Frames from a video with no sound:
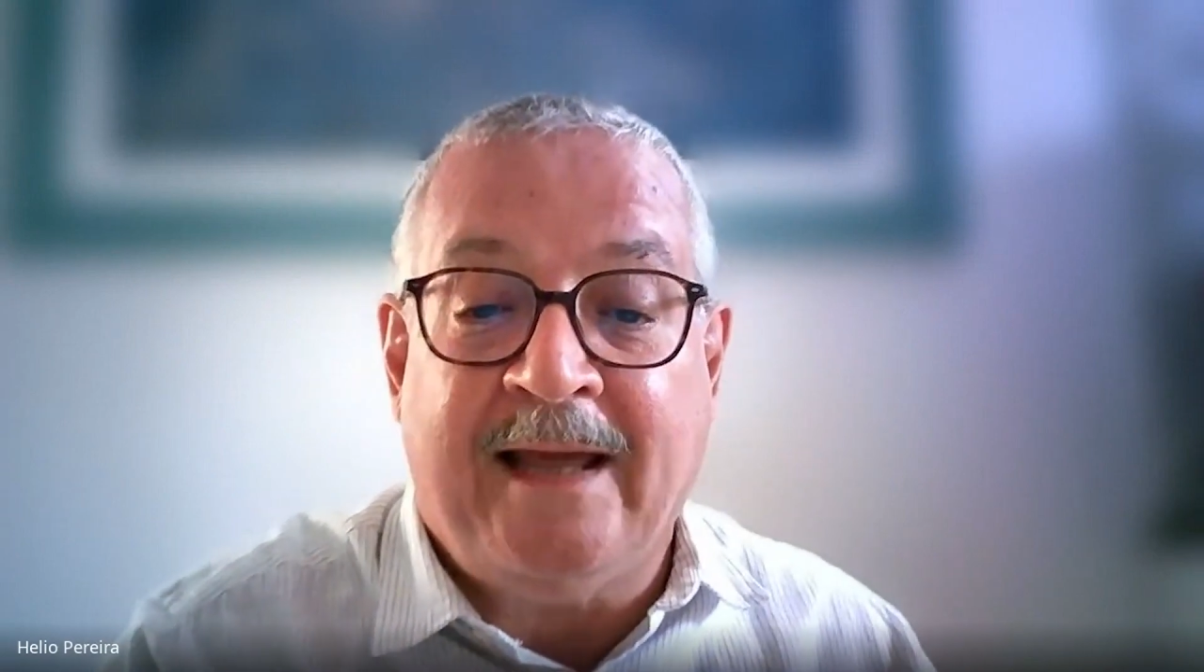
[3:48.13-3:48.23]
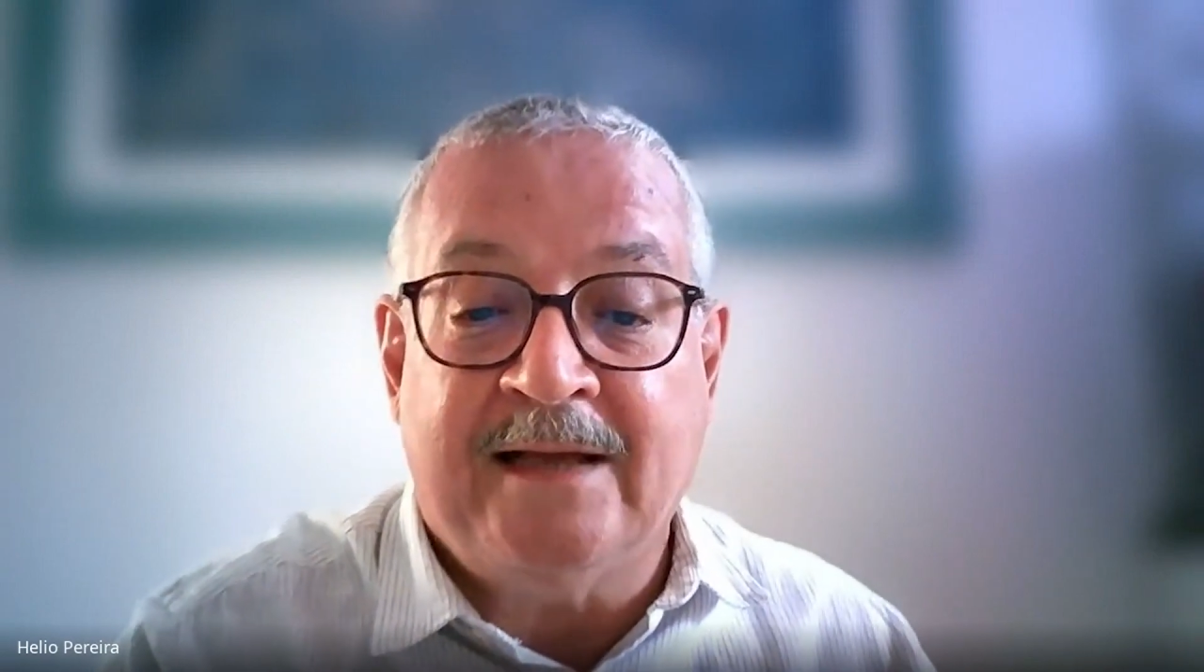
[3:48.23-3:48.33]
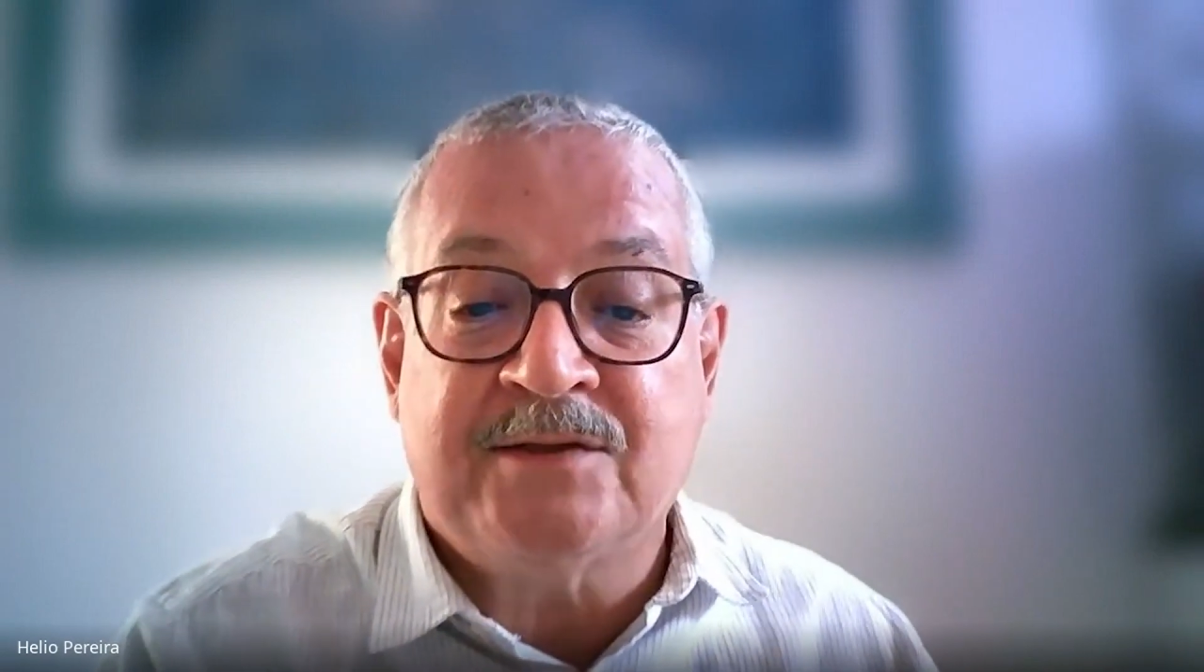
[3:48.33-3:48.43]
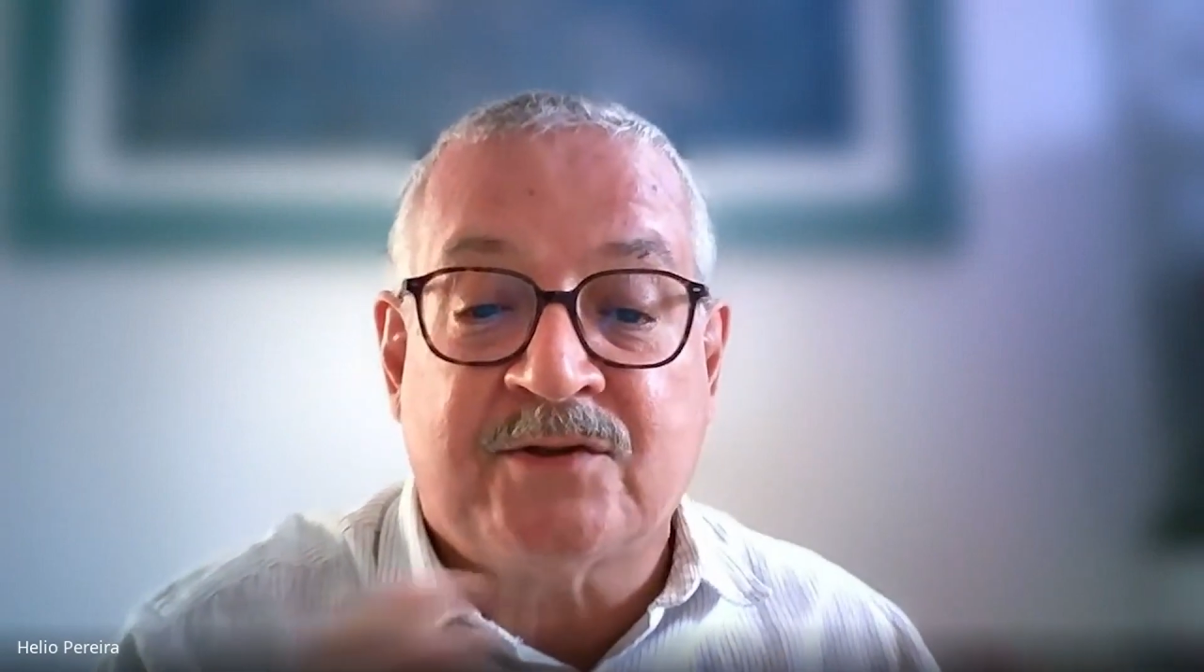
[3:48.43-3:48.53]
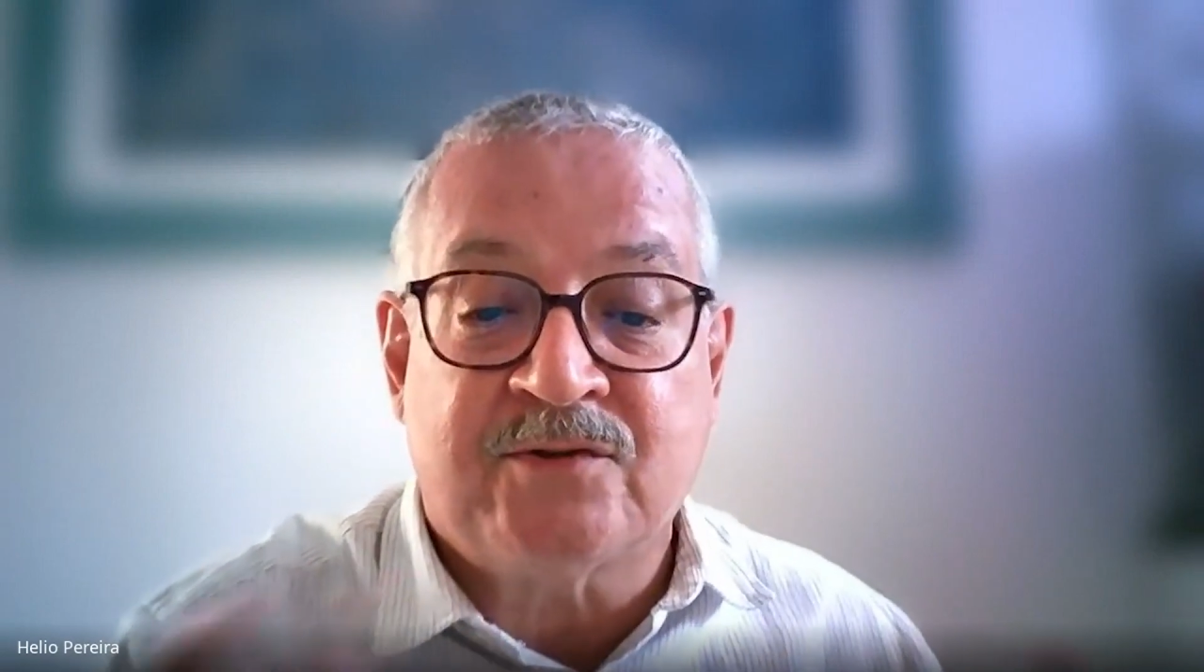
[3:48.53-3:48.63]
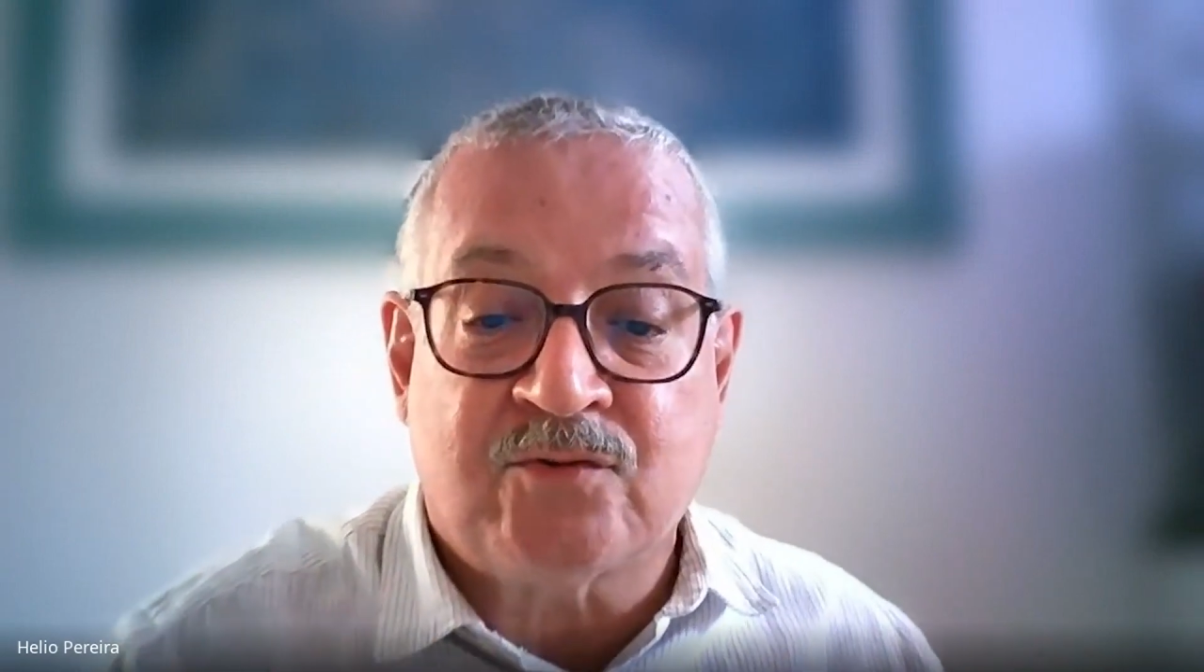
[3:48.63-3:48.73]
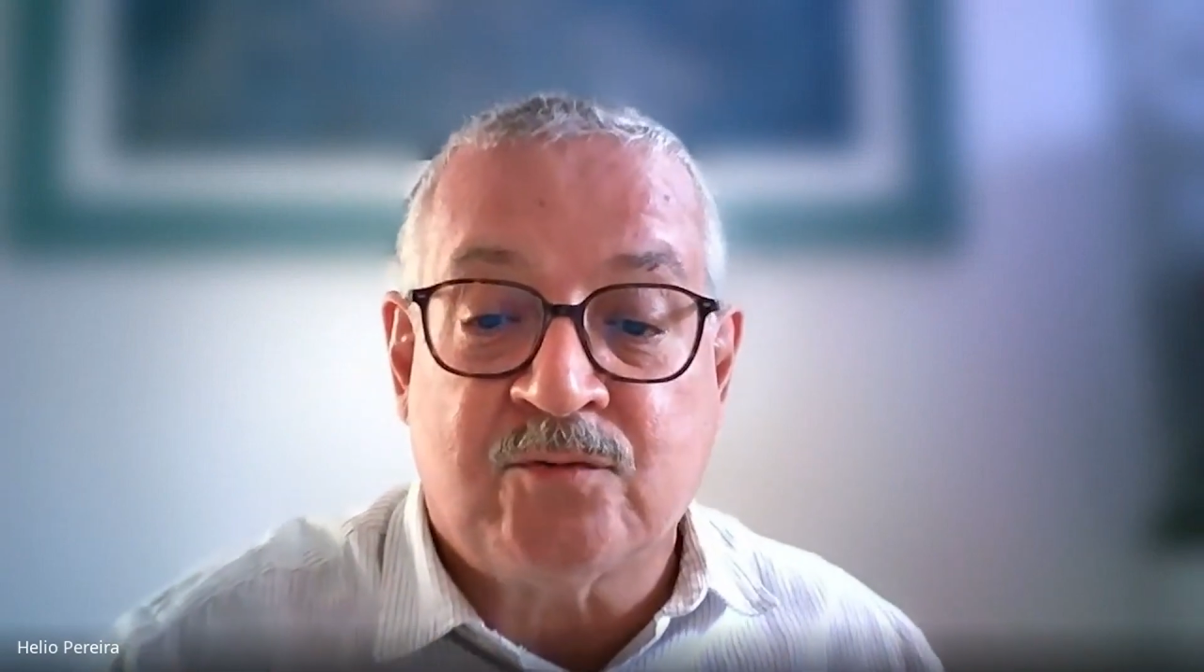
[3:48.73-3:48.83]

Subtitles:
answers